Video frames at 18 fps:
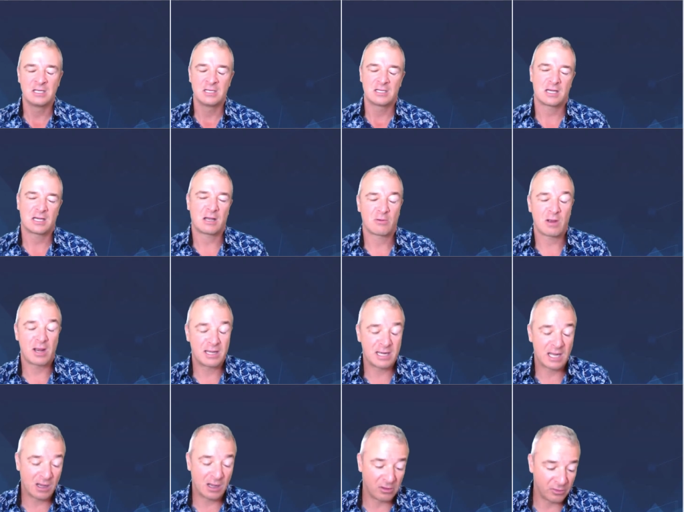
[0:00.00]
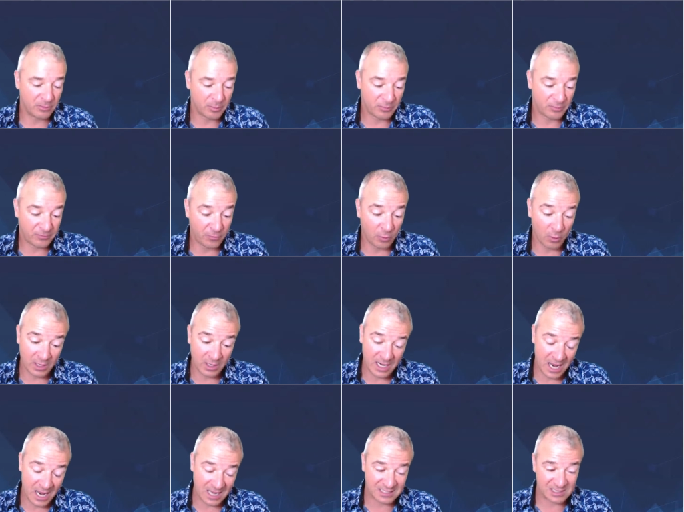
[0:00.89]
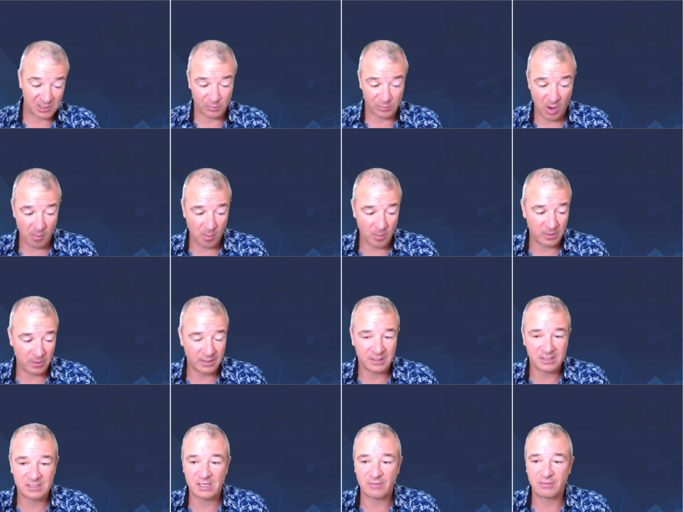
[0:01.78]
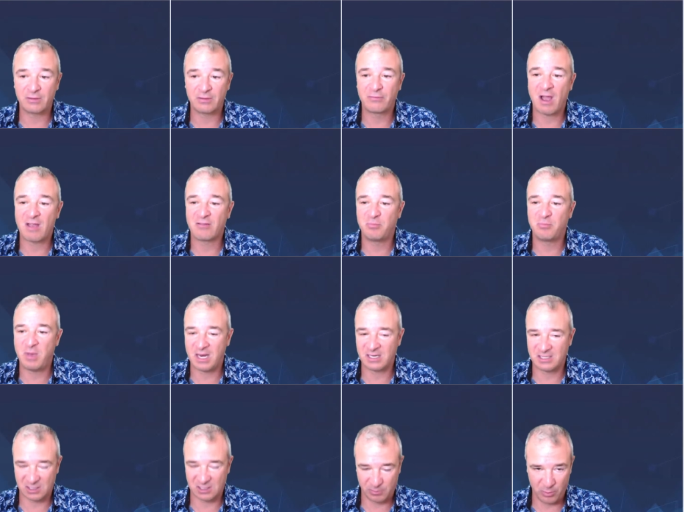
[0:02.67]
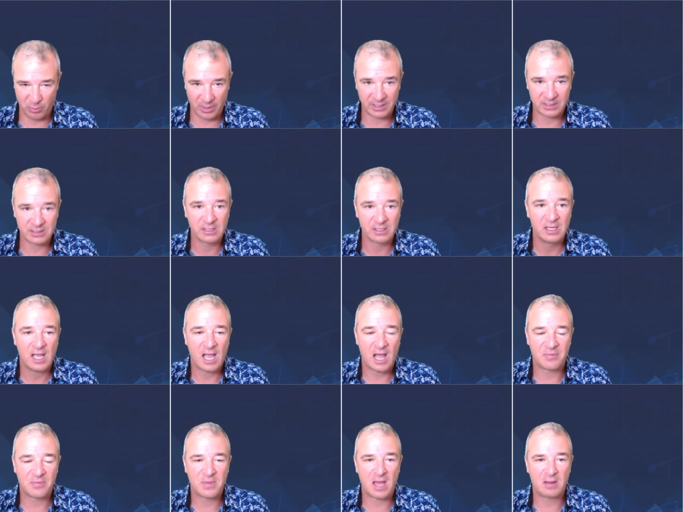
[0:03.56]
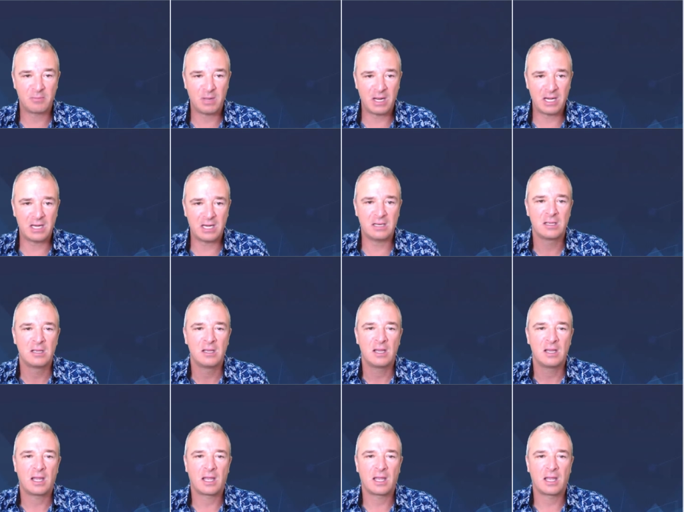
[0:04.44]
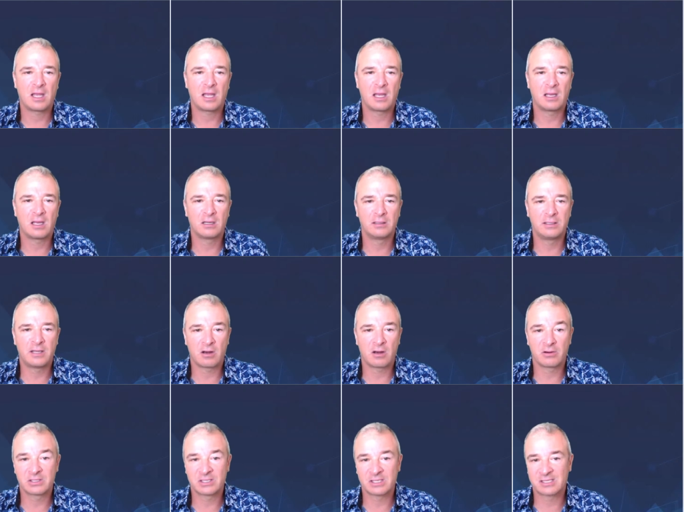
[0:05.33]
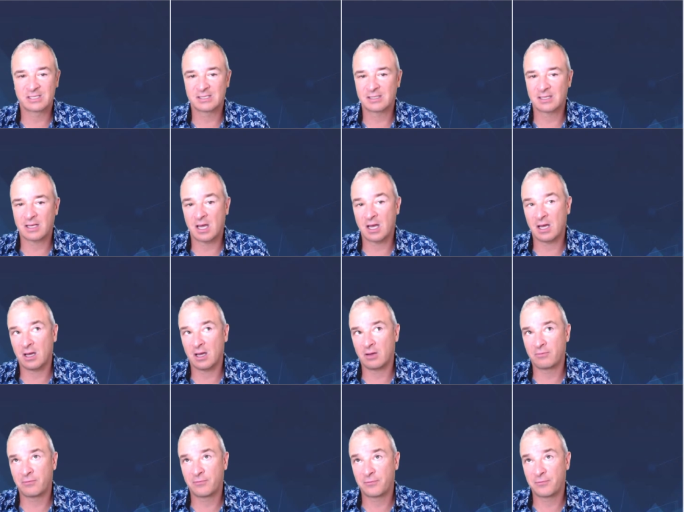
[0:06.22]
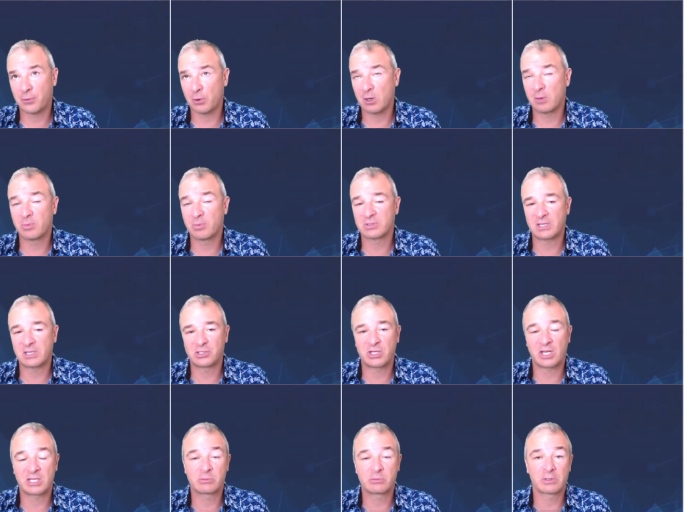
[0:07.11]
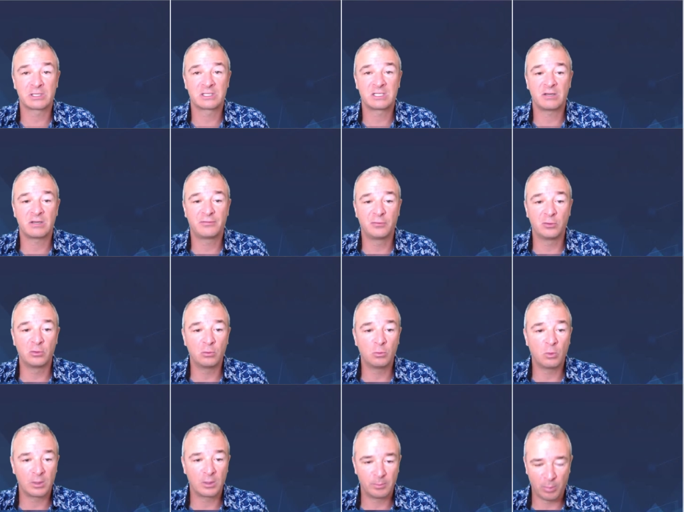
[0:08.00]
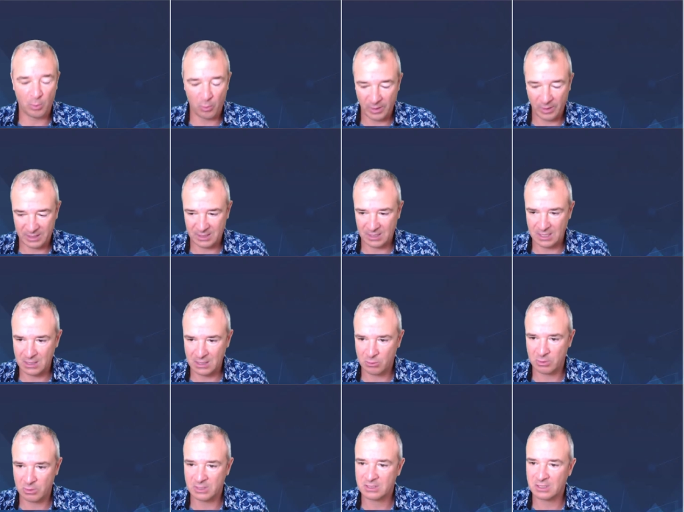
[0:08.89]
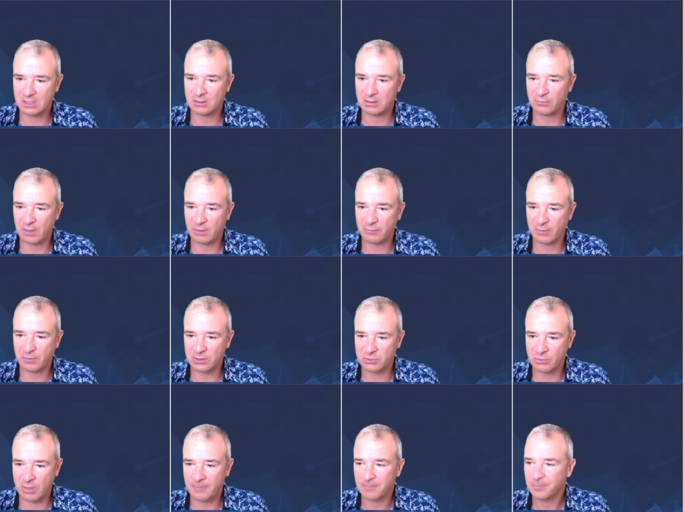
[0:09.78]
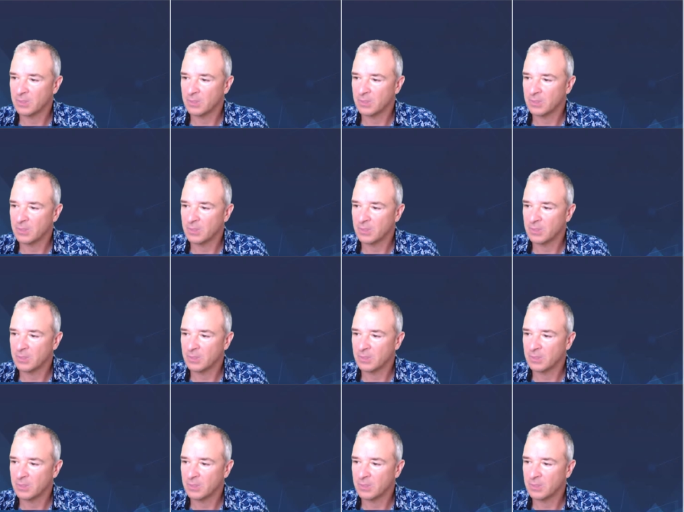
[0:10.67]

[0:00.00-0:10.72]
Uh, right now, the forecast and the probability is 75 basis points at that meeting, and there is a 30% uh, chance we're going to see a full one point increase in the Fed funds rate straight.